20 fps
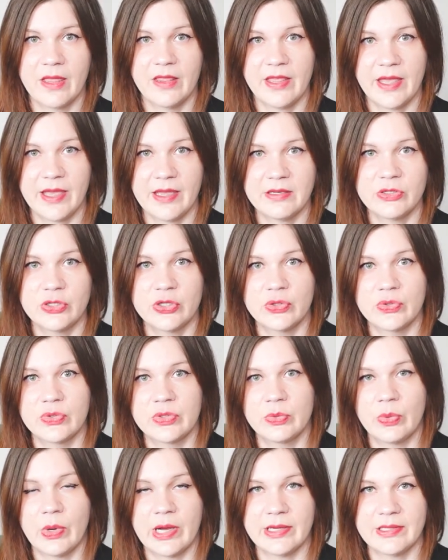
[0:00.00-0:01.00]
Then
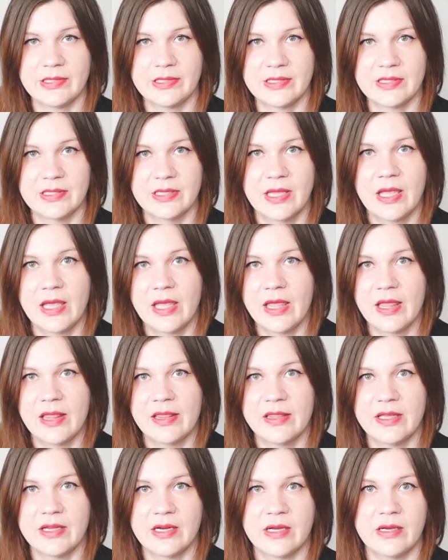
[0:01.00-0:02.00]
choose ones
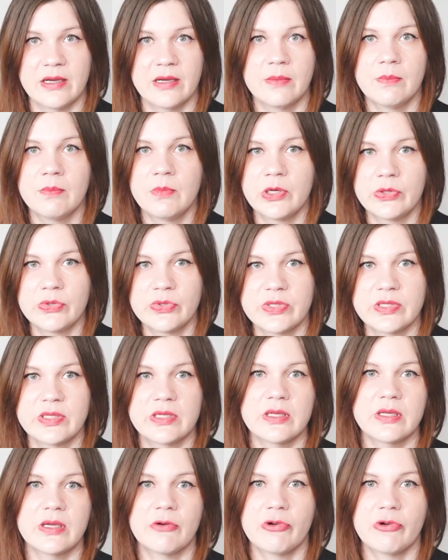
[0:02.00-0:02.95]
that are most